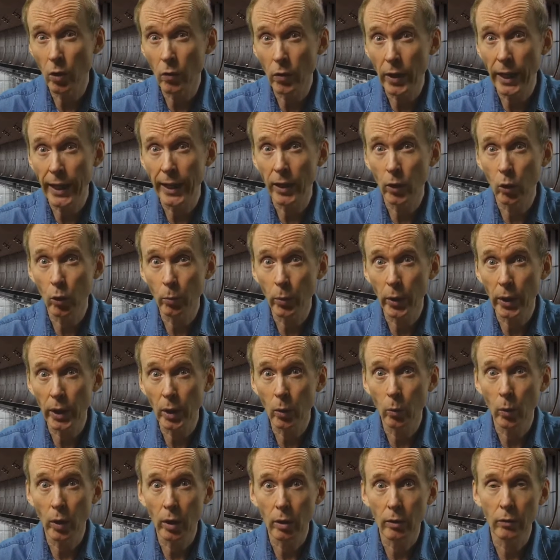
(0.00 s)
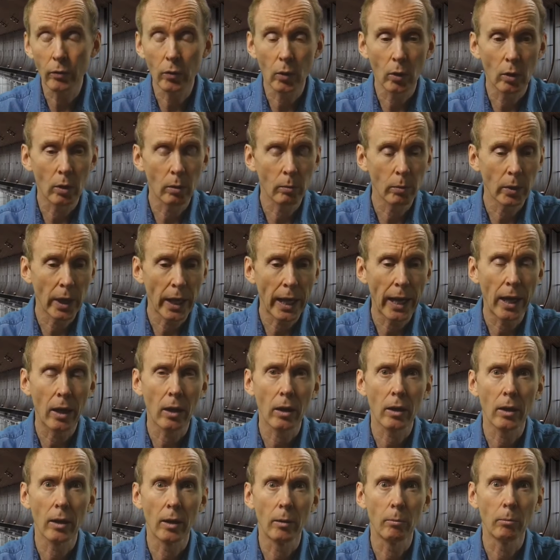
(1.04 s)
of the NLP well-formed
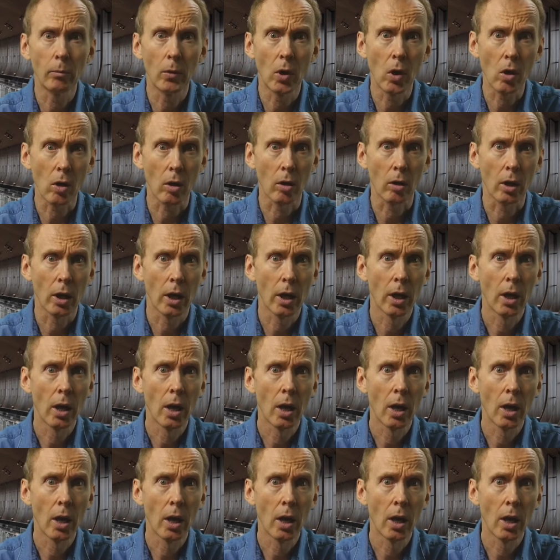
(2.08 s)
outcome model.